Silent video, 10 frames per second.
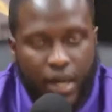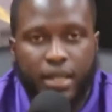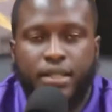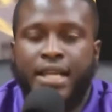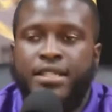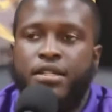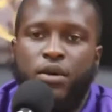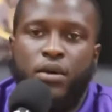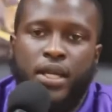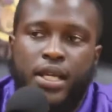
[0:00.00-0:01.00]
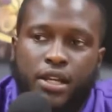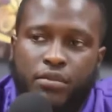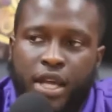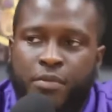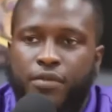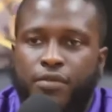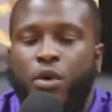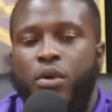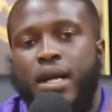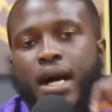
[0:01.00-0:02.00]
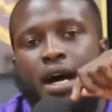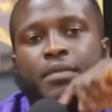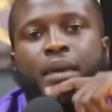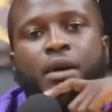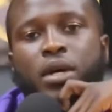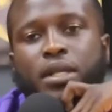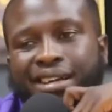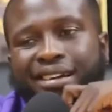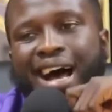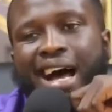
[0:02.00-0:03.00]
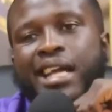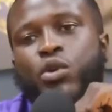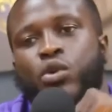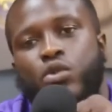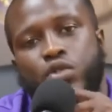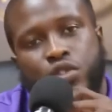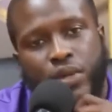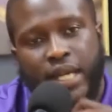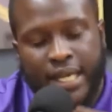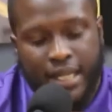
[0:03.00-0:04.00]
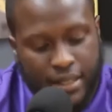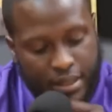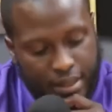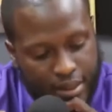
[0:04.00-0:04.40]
Right. That's the northern kingdom. They provoked God by what? Their idols. Read.